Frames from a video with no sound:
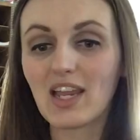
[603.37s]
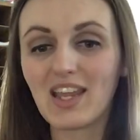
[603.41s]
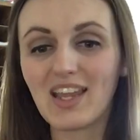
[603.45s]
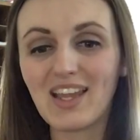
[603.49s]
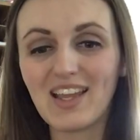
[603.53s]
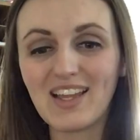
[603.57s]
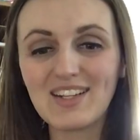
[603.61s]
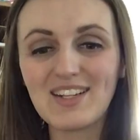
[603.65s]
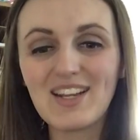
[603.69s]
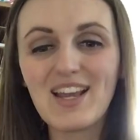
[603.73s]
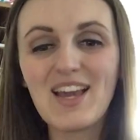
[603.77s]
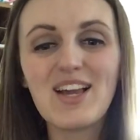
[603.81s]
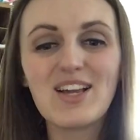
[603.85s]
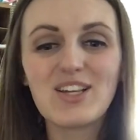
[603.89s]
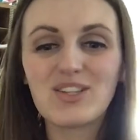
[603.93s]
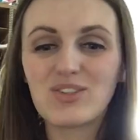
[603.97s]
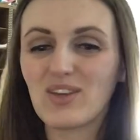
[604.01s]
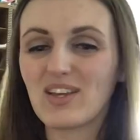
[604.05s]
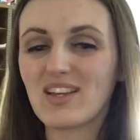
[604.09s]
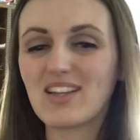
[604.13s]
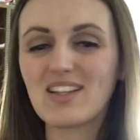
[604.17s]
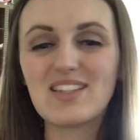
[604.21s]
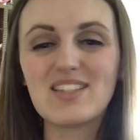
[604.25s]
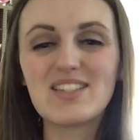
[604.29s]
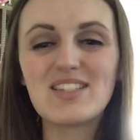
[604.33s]
in so I
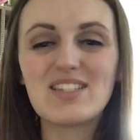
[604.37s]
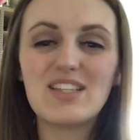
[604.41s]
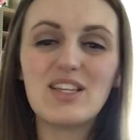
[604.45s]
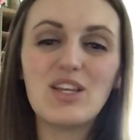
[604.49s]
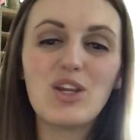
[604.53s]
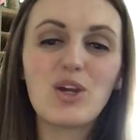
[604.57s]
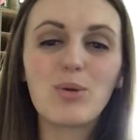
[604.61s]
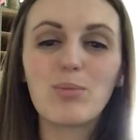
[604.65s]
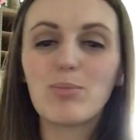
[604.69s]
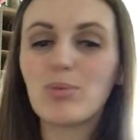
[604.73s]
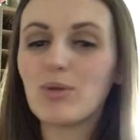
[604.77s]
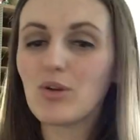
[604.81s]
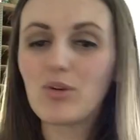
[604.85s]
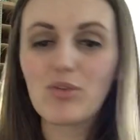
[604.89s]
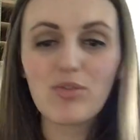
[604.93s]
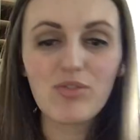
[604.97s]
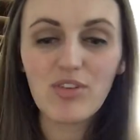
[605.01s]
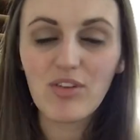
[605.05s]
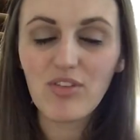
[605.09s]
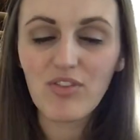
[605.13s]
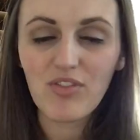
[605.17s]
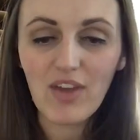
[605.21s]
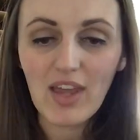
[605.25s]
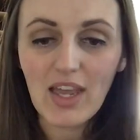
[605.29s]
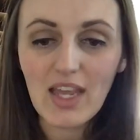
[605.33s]
can see your beautiful
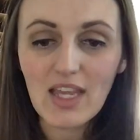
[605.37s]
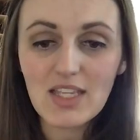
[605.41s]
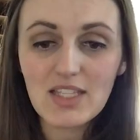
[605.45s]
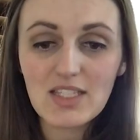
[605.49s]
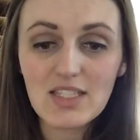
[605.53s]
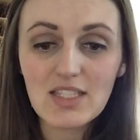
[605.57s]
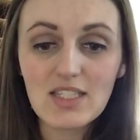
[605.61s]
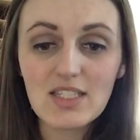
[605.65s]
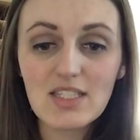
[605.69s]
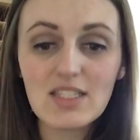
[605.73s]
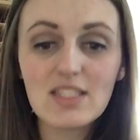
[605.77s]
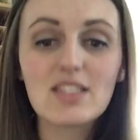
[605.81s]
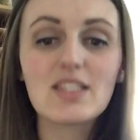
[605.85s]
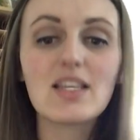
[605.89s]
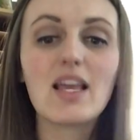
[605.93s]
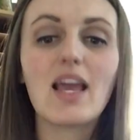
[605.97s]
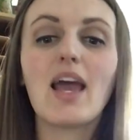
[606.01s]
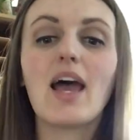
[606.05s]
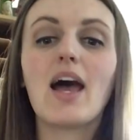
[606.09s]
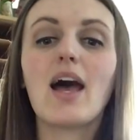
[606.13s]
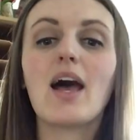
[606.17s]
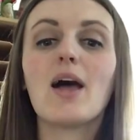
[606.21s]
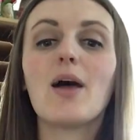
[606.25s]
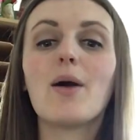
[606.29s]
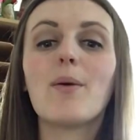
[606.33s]
faces
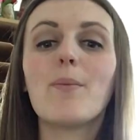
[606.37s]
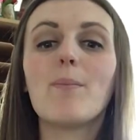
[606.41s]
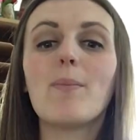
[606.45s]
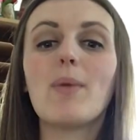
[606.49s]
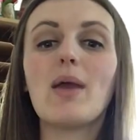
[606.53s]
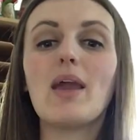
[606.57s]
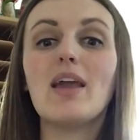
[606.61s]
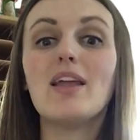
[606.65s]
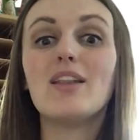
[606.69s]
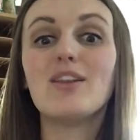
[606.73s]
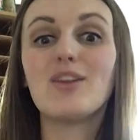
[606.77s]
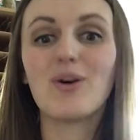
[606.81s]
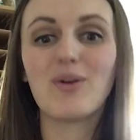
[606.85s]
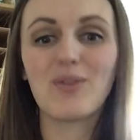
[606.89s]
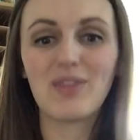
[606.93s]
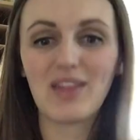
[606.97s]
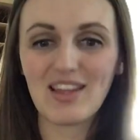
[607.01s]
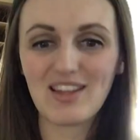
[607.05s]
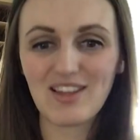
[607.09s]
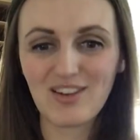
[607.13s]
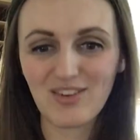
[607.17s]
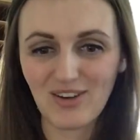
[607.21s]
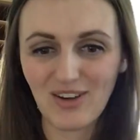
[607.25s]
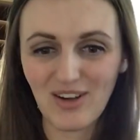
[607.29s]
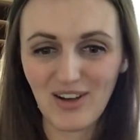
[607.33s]
and know that
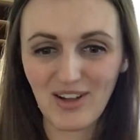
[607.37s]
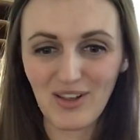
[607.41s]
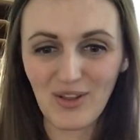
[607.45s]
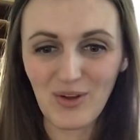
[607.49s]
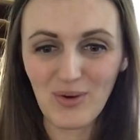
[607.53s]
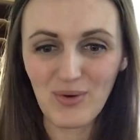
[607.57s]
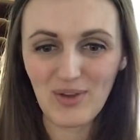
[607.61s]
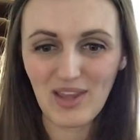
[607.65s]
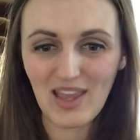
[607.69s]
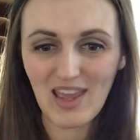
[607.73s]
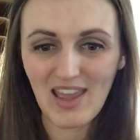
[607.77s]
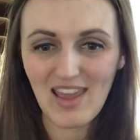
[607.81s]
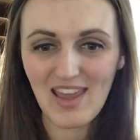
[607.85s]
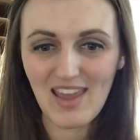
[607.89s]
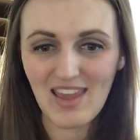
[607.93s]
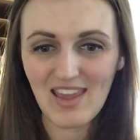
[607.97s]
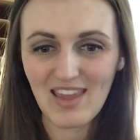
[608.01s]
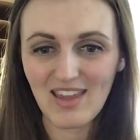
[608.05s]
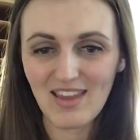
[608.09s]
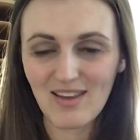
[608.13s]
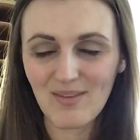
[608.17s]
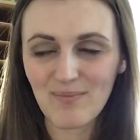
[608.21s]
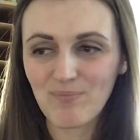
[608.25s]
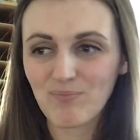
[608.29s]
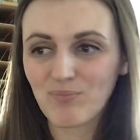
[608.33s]
you're all
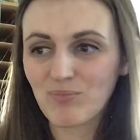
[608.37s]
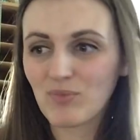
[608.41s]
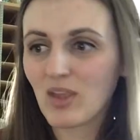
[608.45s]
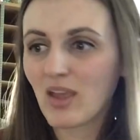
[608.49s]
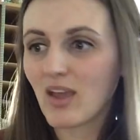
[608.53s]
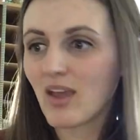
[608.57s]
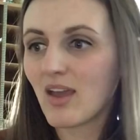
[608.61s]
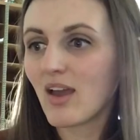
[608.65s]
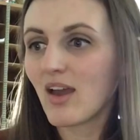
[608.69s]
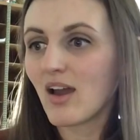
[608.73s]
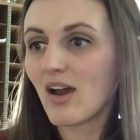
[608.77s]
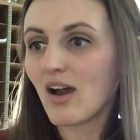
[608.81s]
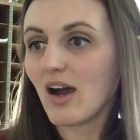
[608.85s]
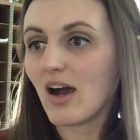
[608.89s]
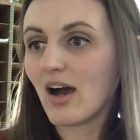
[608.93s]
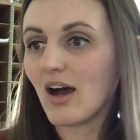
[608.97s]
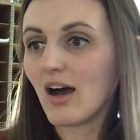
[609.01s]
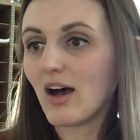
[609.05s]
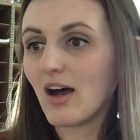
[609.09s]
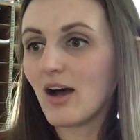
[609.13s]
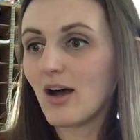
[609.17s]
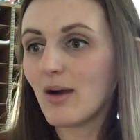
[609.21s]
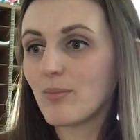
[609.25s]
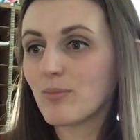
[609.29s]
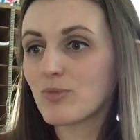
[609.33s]
okay.
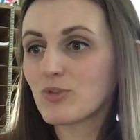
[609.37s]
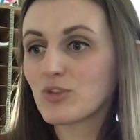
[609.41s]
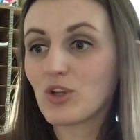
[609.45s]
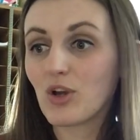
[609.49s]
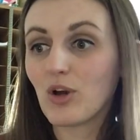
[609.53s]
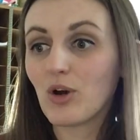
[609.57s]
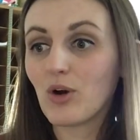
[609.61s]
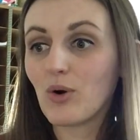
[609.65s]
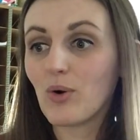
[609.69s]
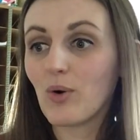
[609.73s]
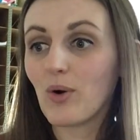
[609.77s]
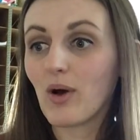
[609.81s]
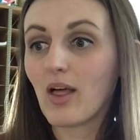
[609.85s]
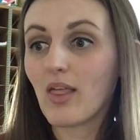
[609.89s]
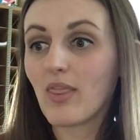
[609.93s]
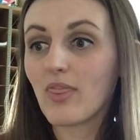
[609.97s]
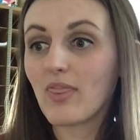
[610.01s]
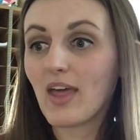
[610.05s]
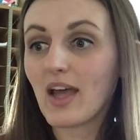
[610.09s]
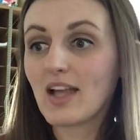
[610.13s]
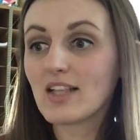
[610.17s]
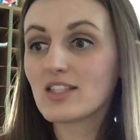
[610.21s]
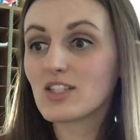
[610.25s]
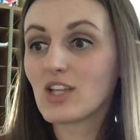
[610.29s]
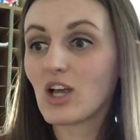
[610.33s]
So
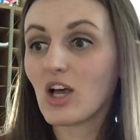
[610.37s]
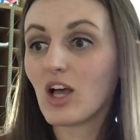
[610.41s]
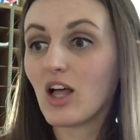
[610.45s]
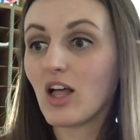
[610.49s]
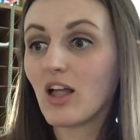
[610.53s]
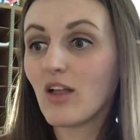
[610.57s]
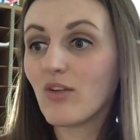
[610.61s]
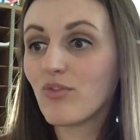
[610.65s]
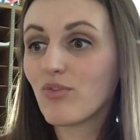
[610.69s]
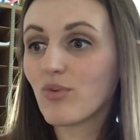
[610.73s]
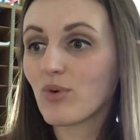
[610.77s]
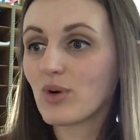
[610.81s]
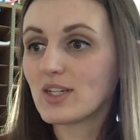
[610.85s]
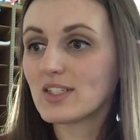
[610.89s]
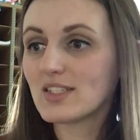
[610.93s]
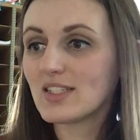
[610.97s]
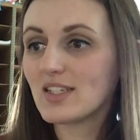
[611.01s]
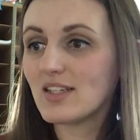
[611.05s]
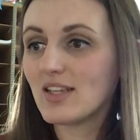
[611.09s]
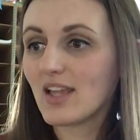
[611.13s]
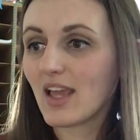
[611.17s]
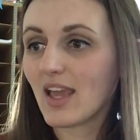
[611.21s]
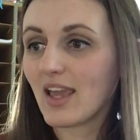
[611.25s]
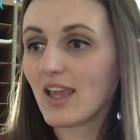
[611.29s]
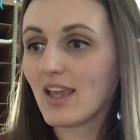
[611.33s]
that's all for
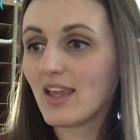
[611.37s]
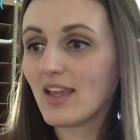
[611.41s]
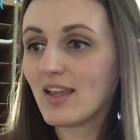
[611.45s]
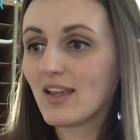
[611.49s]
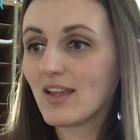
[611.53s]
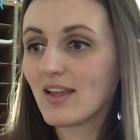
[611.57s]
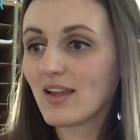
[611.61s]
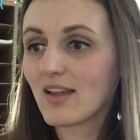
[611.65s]
today.